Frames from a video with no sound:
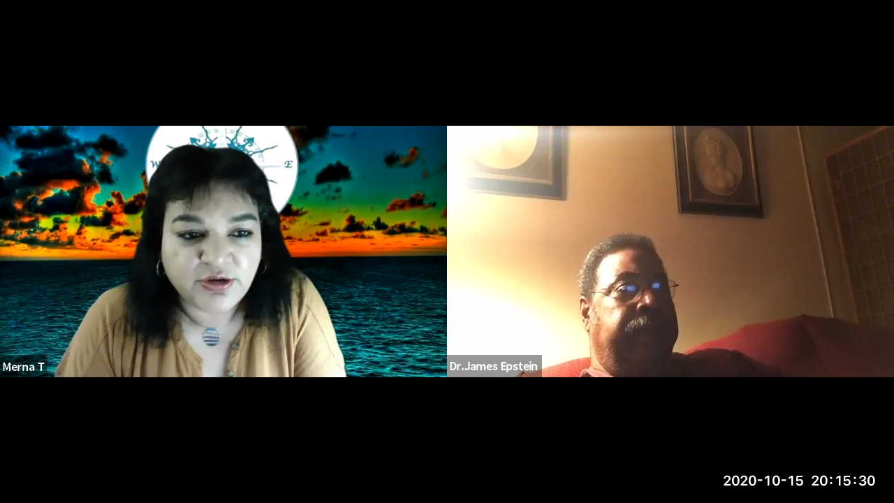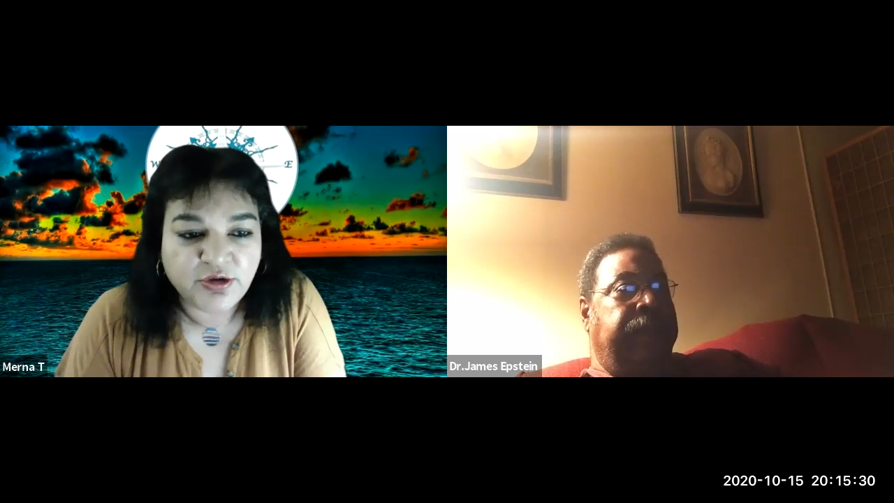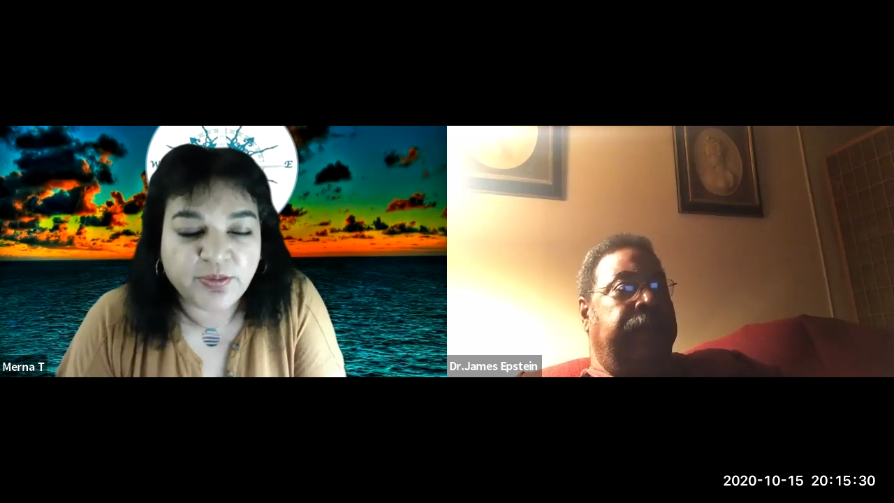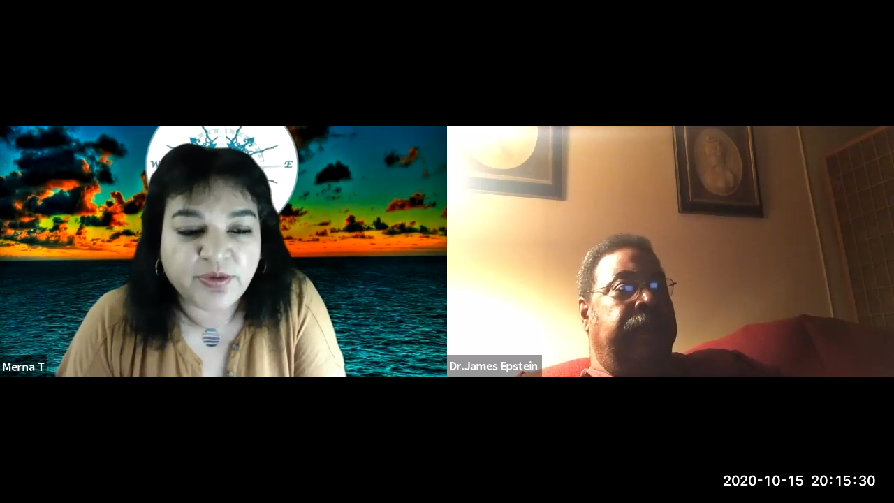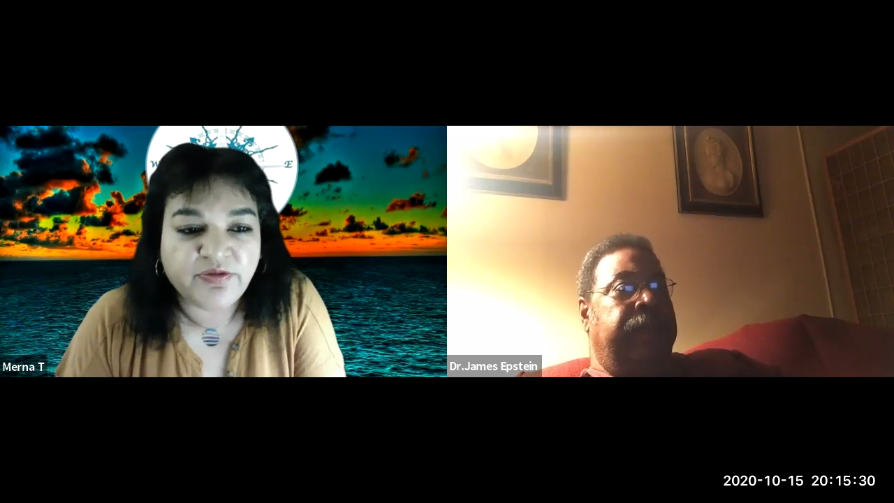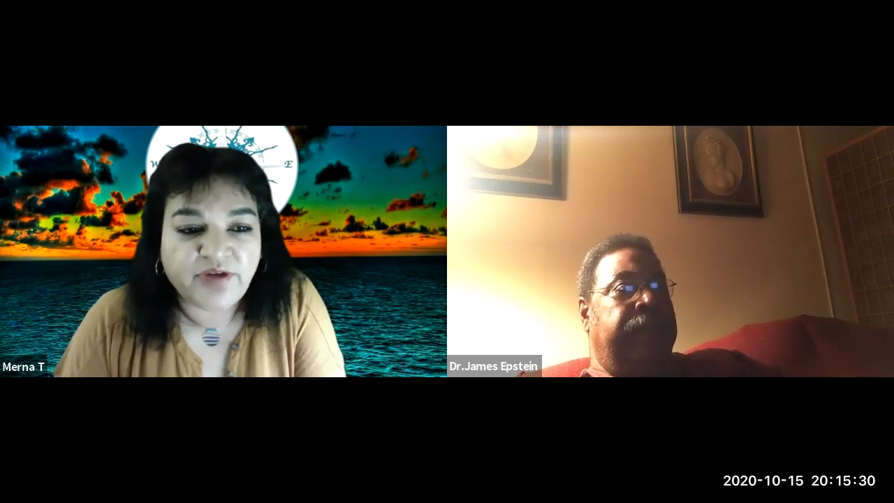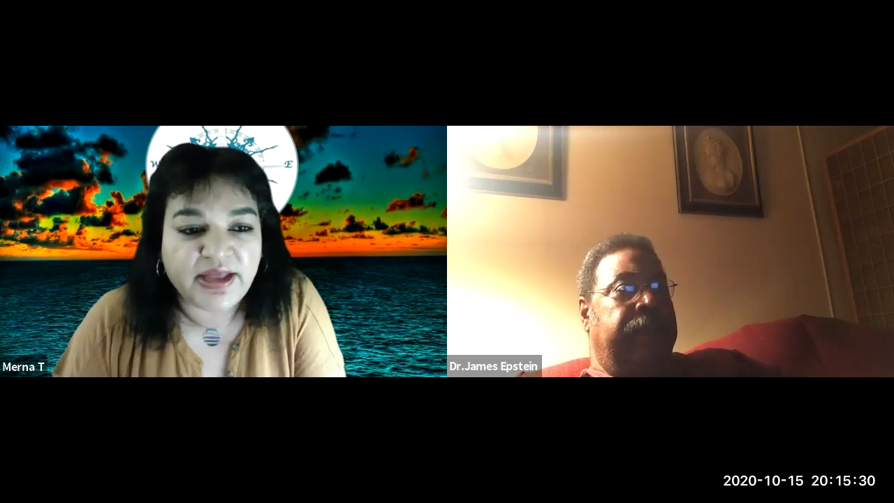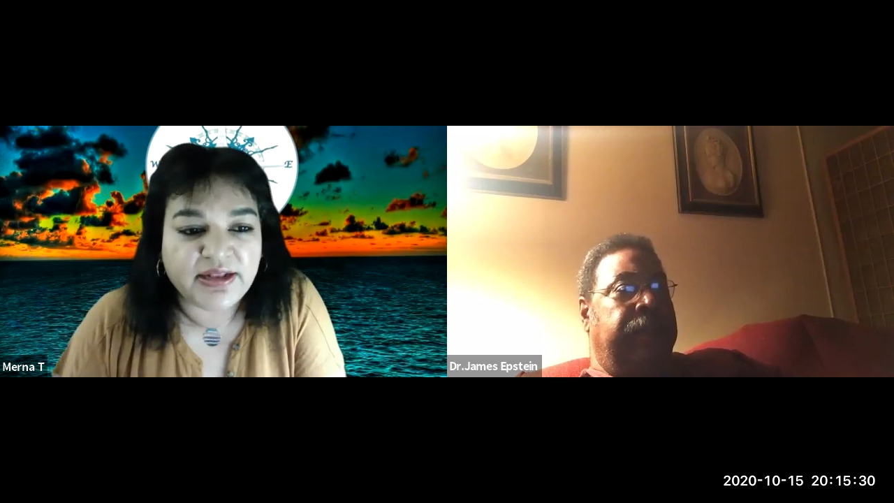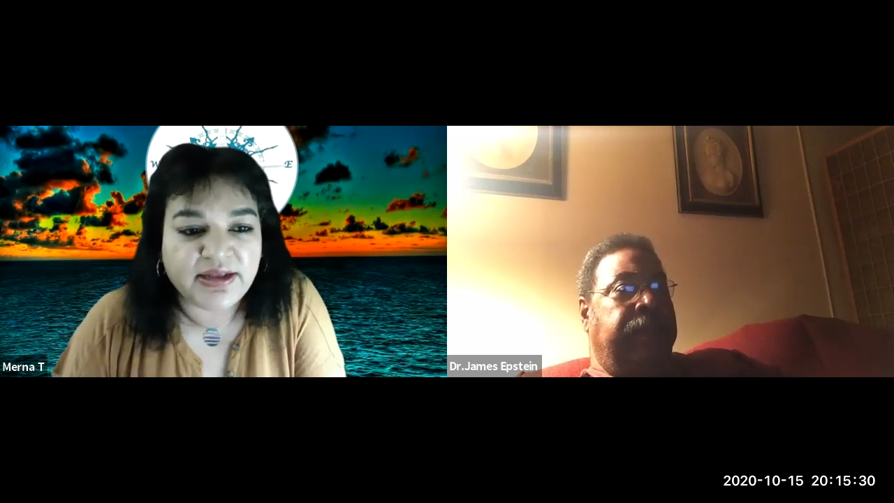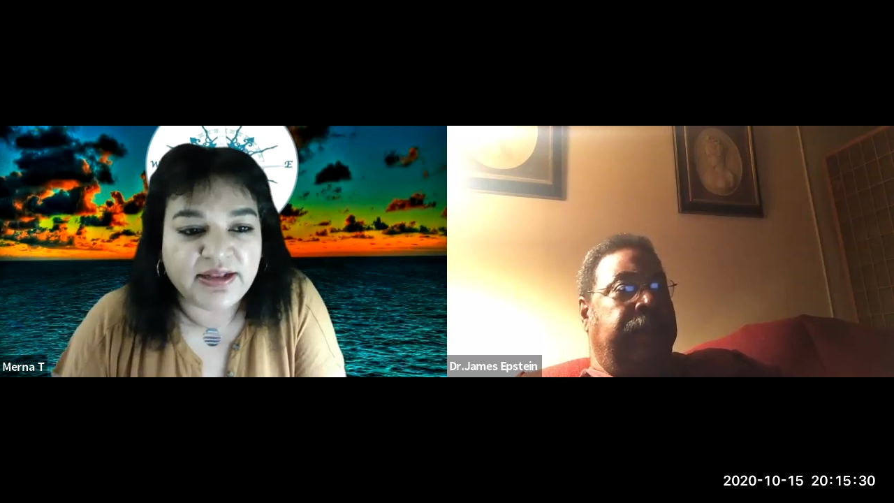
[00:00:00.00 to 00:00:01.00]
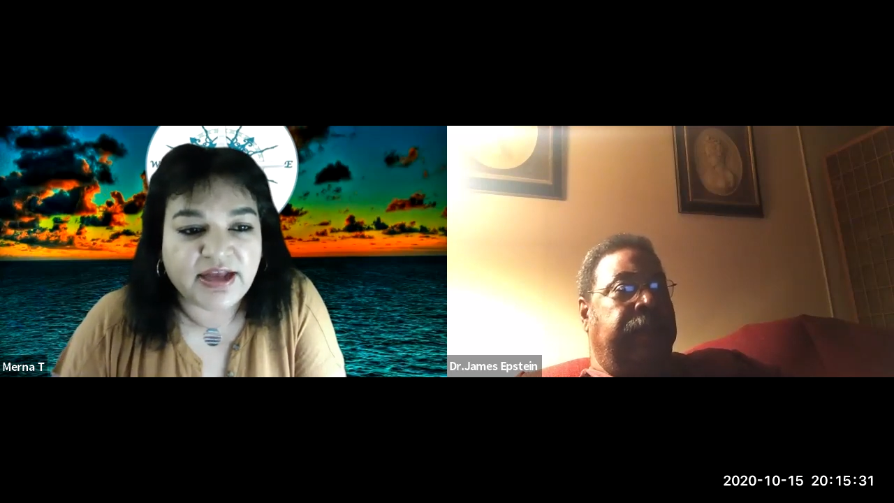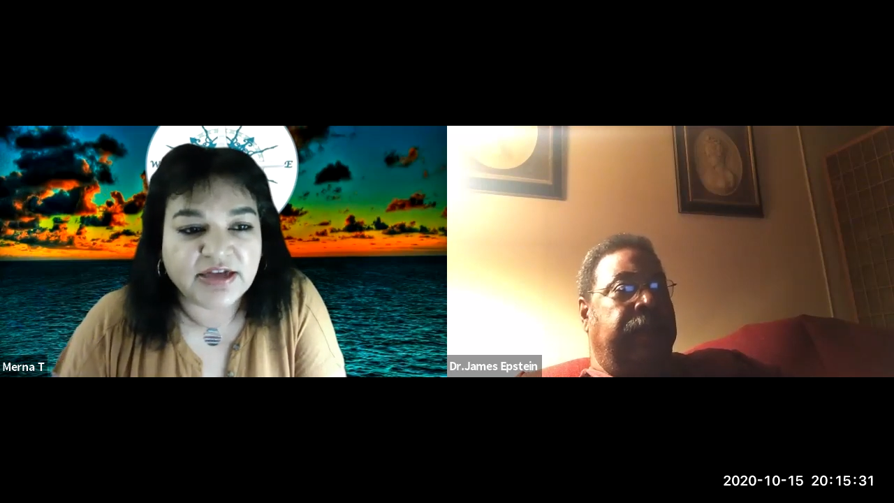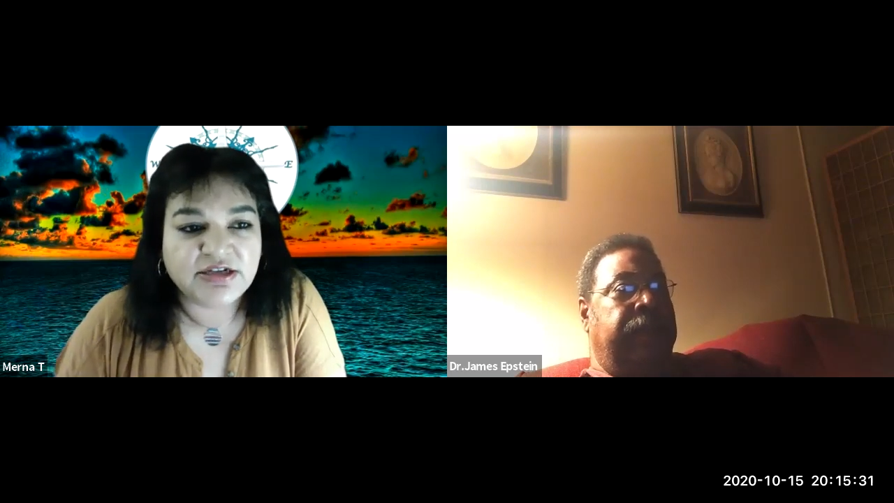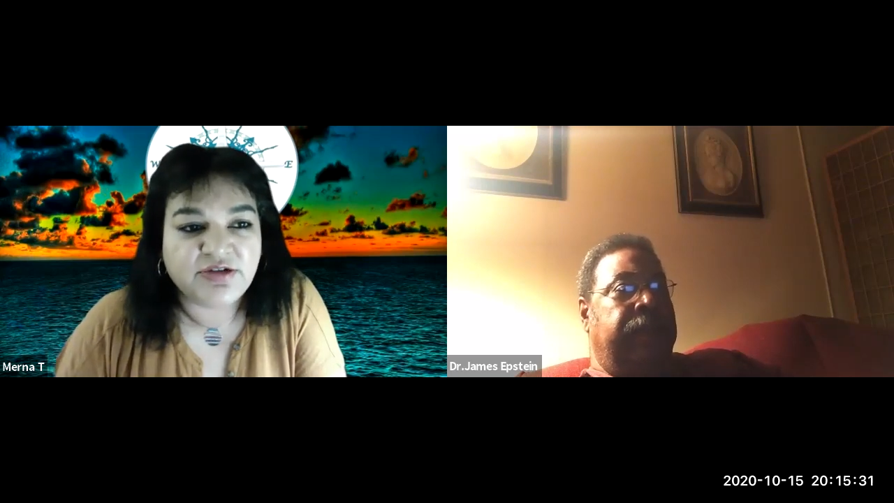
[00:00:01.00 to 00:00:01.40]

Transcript: you could prevent and actually